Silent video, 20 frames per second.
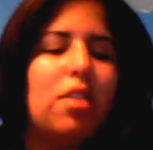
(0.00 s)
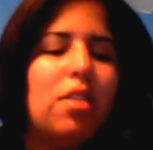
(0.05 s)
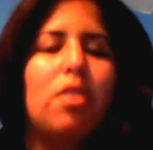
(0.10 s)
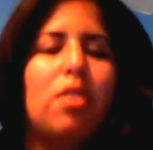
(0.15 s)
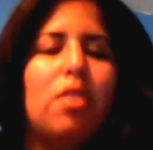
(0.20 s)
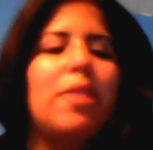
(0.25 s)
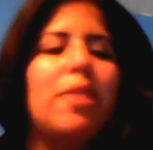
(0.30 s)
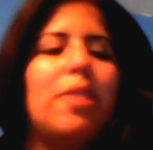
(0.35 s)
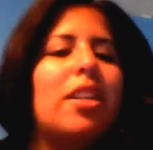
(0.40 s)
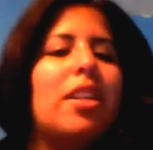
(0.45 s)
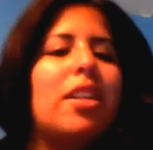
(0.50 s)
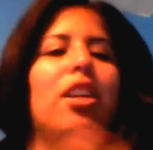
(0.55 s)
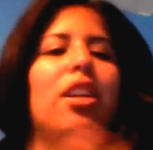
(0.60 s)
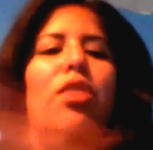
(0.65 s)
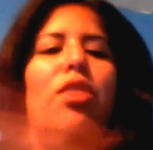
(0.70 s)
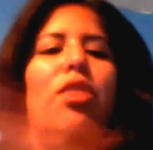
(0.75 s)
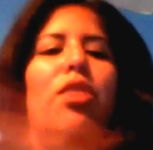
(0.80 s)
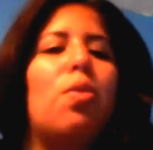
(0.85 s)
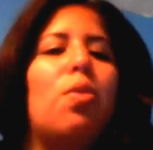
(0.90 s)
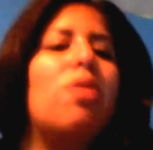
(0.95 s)
So expecting
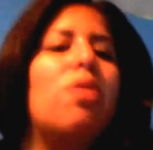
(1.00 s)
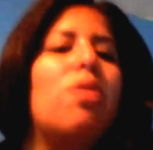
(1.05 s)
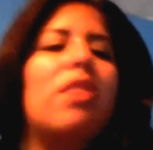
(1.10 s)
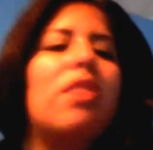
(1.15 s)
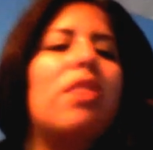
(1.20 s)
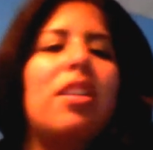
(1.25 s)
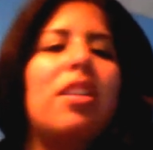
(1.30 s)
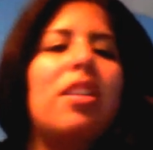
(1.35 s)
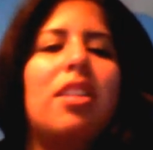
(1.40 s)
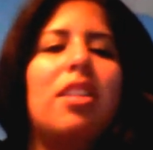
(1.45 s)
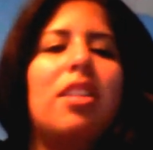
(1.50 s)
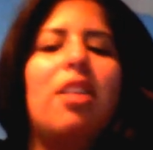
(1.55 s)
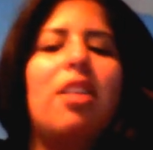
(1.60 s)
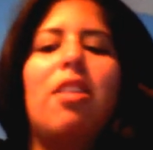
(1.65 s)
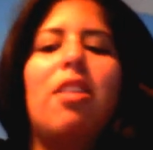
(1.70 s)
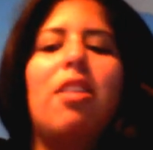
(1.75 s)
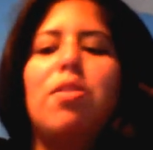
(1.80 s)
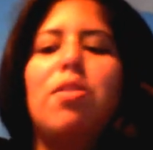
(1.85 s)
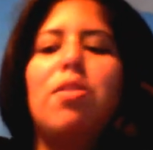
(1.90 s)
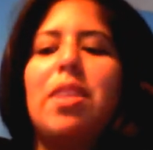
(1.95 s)
like the worst case
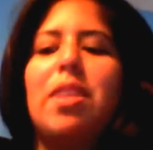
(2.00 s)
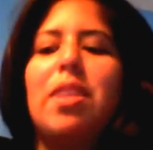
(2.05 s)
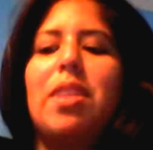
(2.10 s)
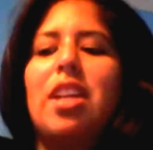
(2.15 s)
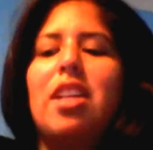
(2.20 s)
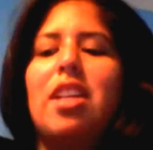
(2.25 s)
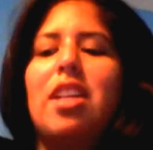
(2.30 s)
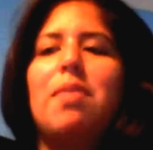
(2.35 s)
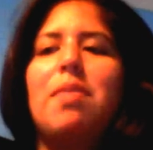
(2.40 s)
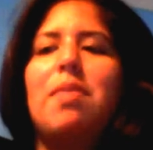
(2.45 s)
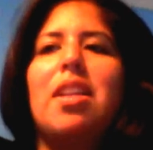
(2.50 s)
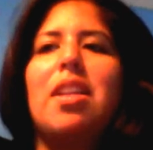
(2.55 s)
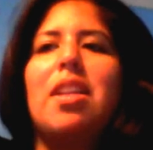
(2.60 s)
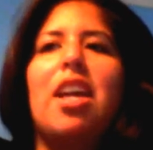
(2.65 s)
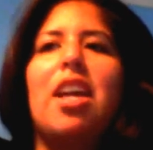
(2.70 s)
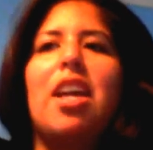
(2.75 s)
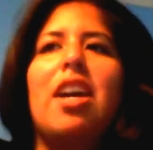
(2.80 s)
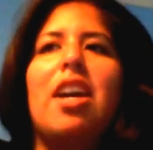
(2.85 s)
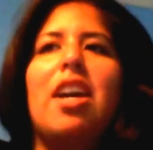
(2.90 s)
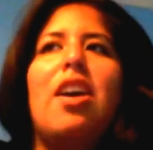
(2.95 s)
scenario. I was expecting it to be
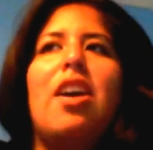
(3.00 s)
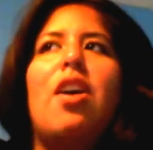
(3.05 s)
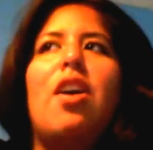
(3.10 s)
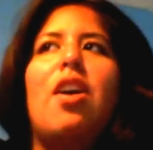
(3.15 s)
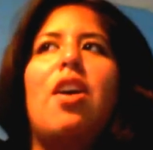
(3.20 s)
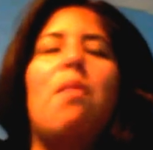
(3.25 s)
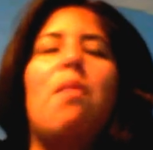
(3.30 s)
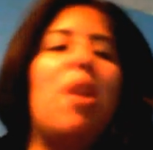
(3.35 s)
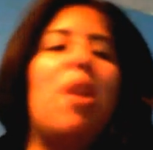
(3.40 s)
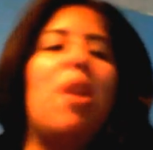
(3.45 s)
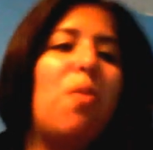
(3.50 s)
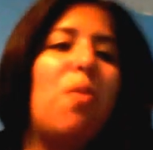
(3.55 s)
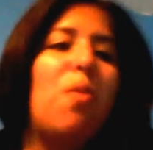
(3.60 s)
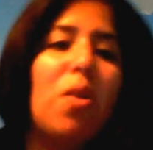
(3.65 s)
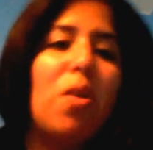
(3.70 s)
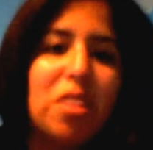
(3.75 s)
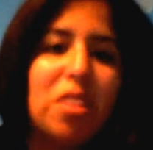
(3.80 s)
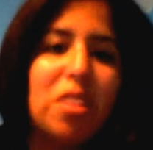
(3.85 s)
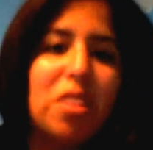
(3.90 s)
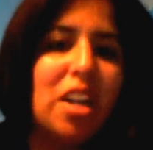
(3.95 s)
like my
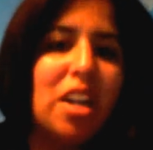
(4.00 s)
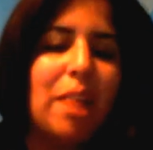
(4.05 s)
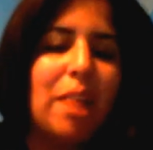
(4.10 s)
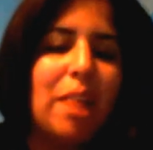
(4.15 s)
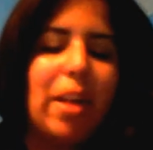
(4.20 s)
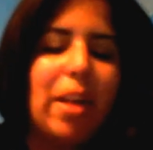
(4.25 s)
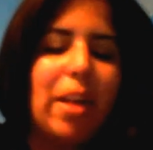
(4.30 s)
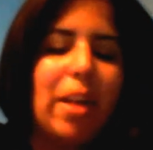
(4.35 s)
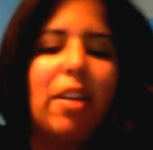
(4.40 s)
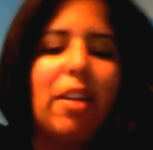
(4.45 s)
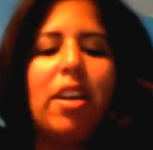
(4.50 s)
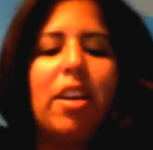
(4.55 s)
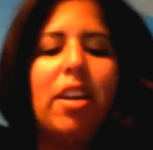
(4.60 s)
worst nightmare.